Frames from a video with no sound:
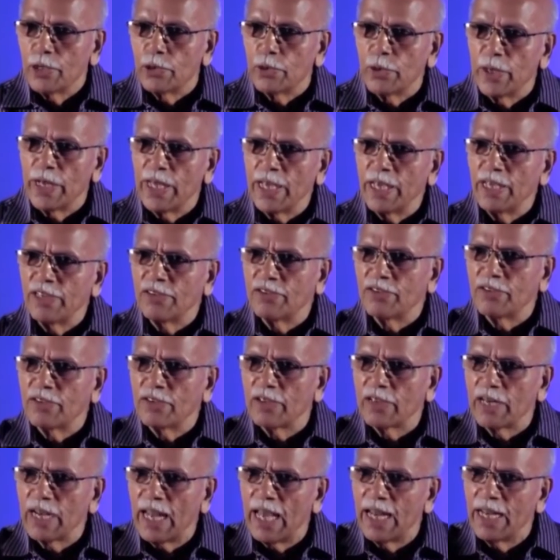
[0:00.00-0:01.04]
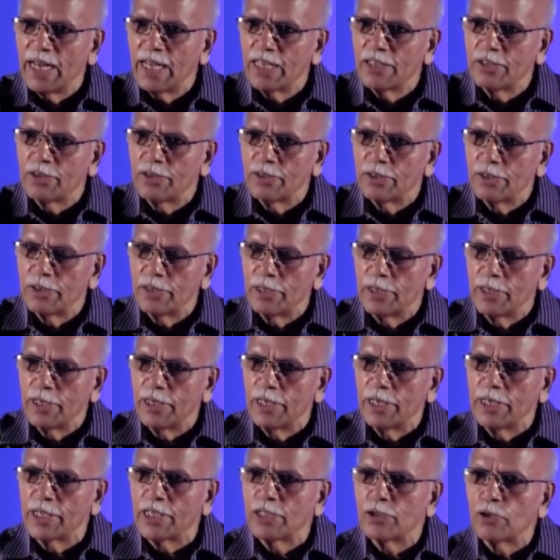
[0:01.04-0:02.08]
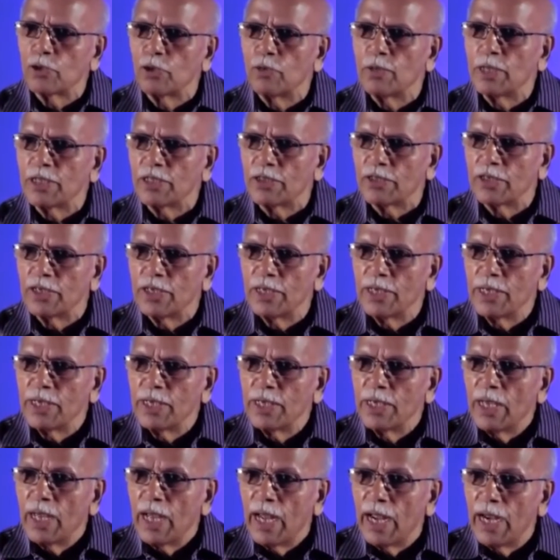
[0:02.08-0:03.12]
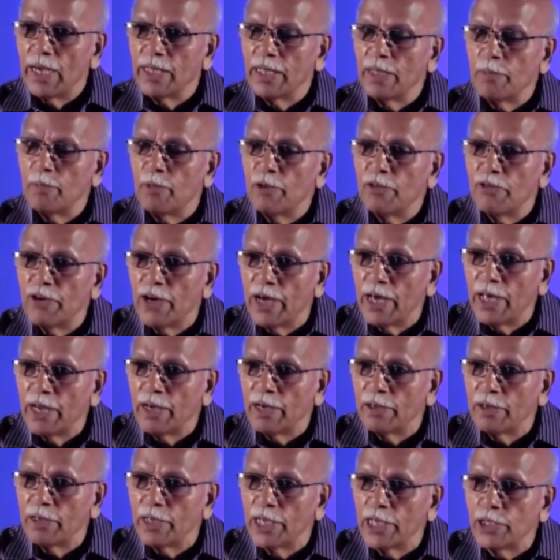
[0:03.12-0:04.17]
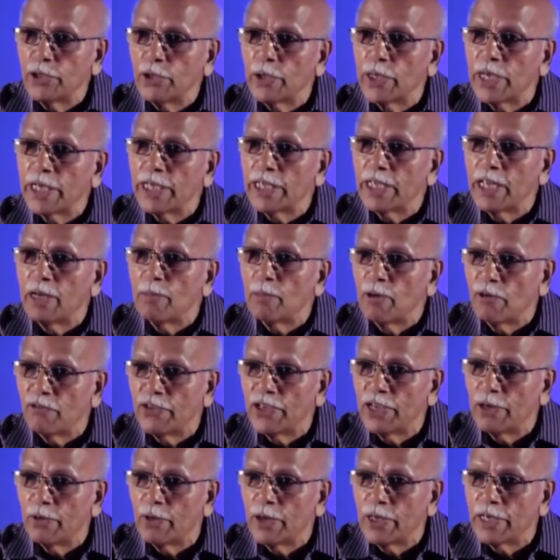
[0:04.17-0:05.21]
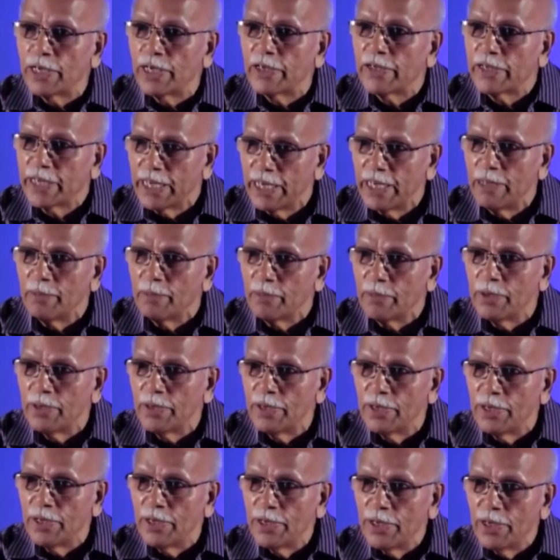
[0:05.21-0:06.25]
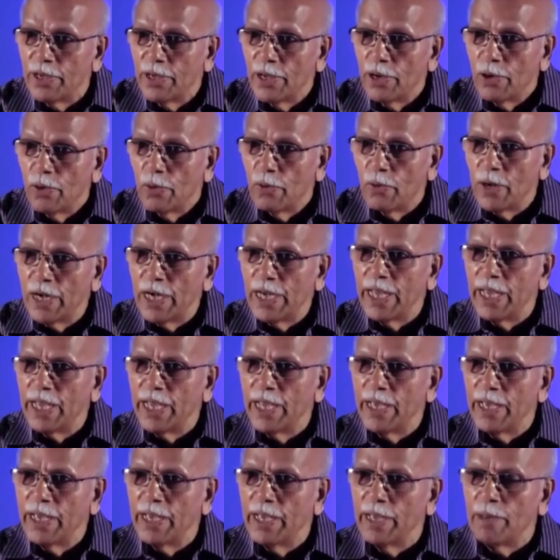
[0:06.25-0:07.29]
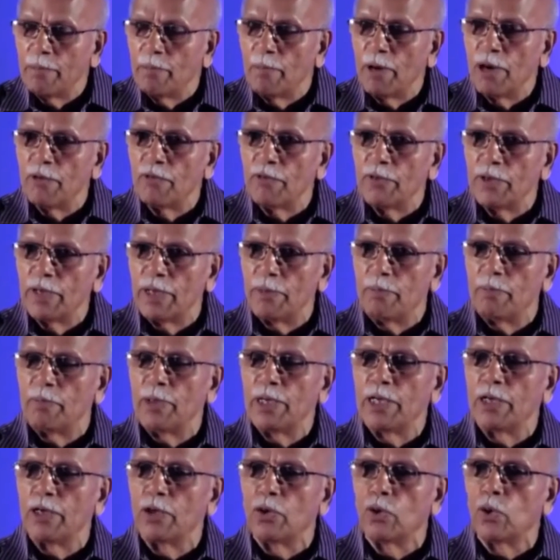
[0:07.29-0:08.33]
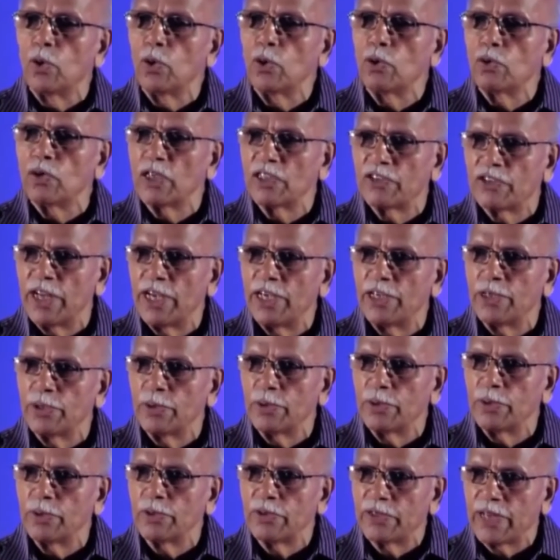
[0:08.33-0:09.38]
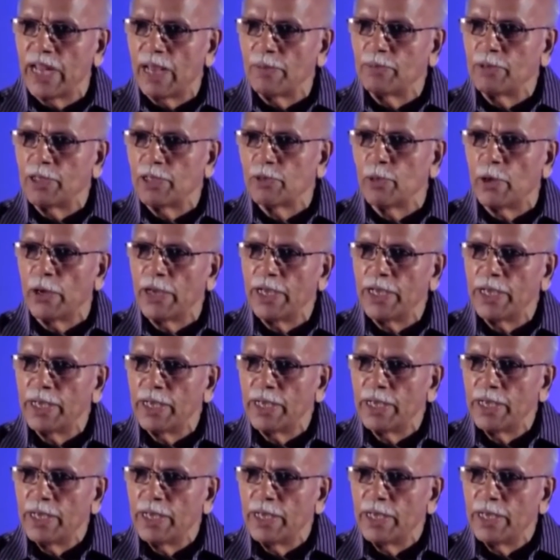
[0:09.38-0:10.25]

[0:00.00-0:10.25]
Today his clan has increased so much, and the Bihar educational mafia wanted to kill him. One day a big goon was sent to stab this boy,